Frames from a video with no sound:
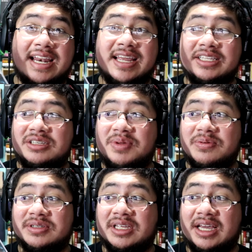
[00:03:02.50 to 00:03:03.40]
ending to me
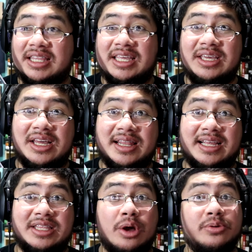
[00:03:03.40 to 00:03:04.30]
was like the
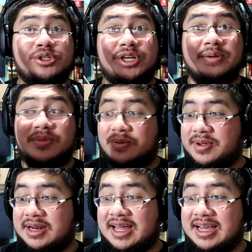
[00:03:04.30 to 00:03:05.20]
like the oh shit
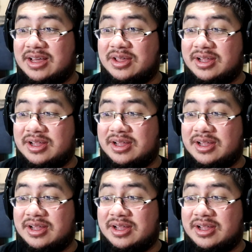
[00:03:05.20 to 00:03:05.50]
moment. Like,